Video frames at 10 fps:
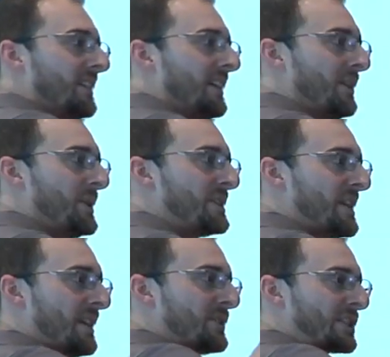and we
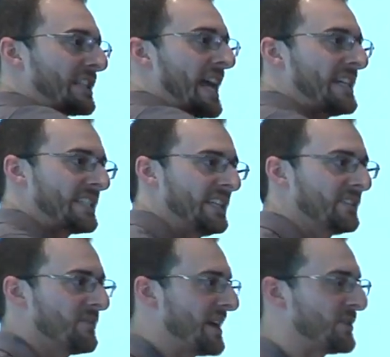said slice
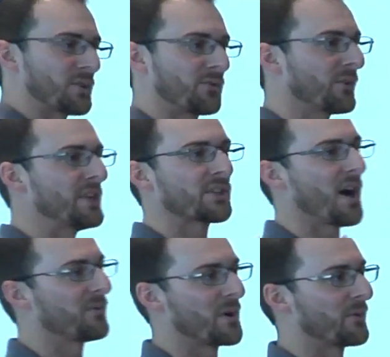it, and there's free
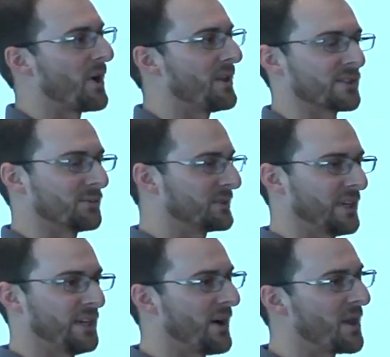software for all this, and we'll
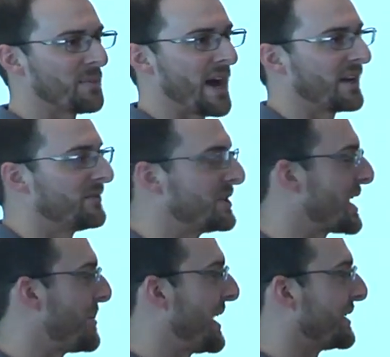tell you all about it if you
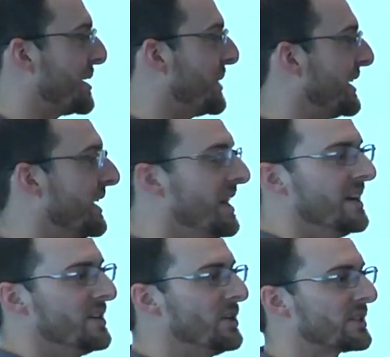stop out there. But
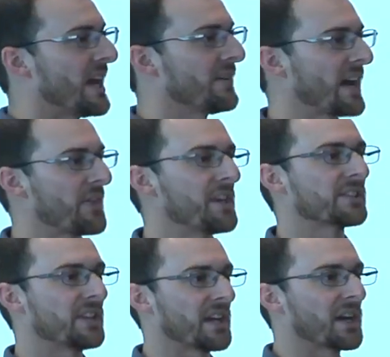you say, I've got
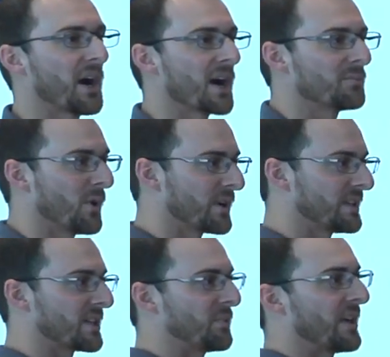this thick of cardboard
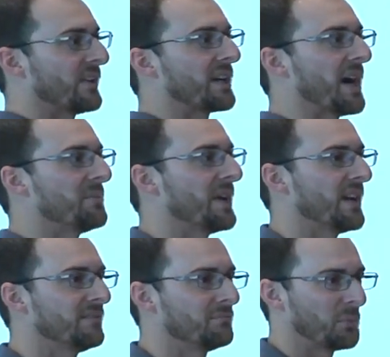and this big of a cut
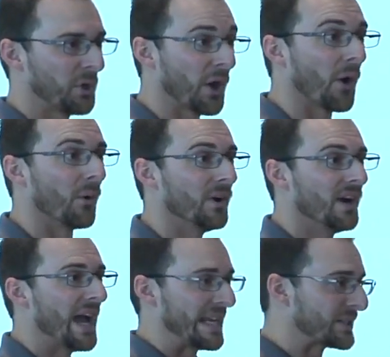bed, go.
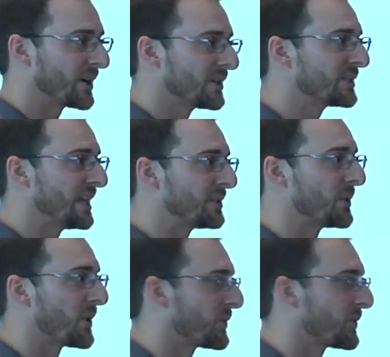And it turns it into